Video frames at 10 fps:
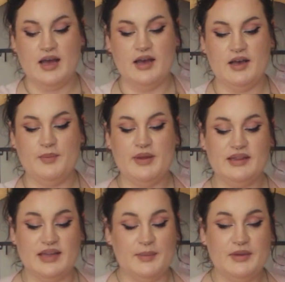
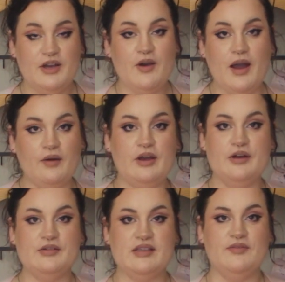Let me know how it
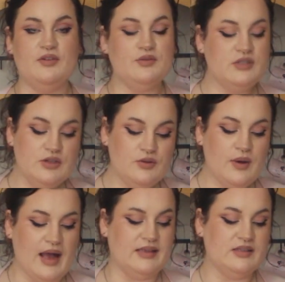goes if you
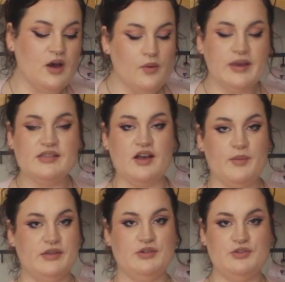do. As always,
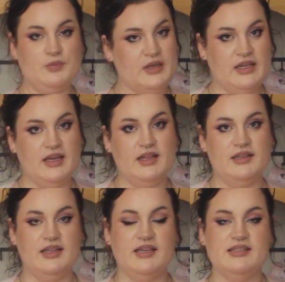all my social media
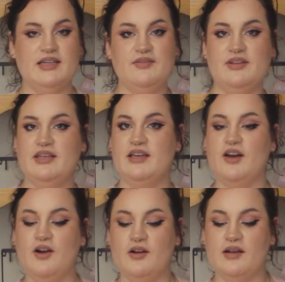links and
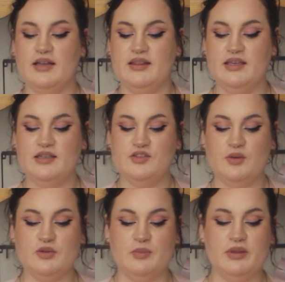everything are in the
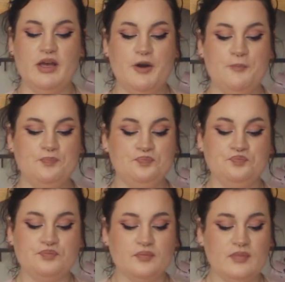description below.
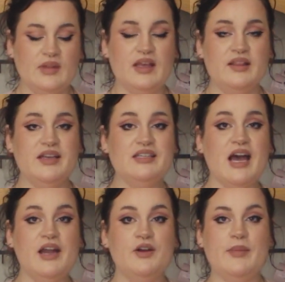The
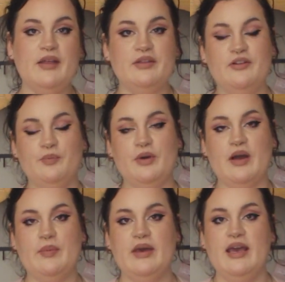entire method of
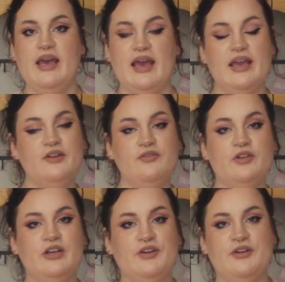prep and
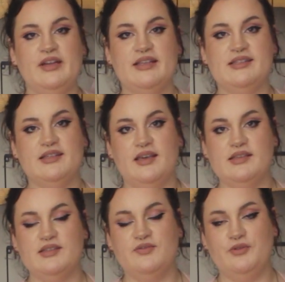full ingredients
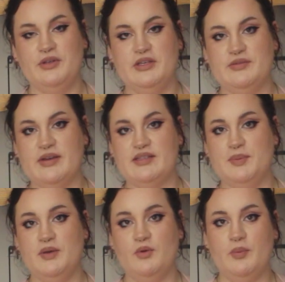list for this
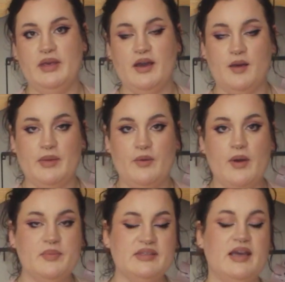recipe will be on my
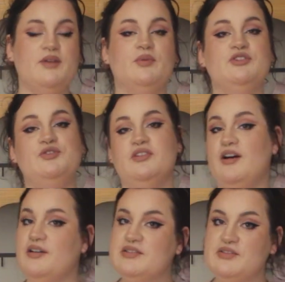website, which you can
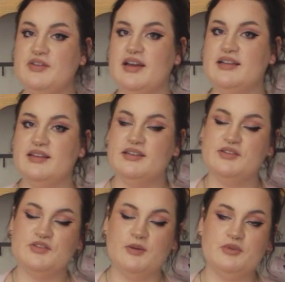also find in the
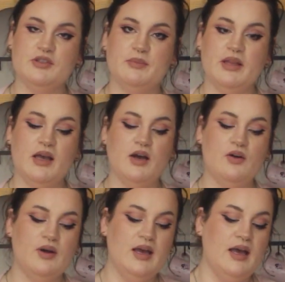description
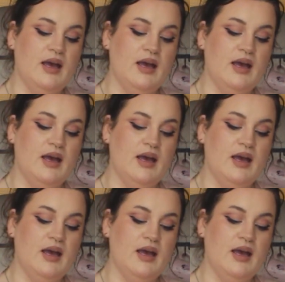below.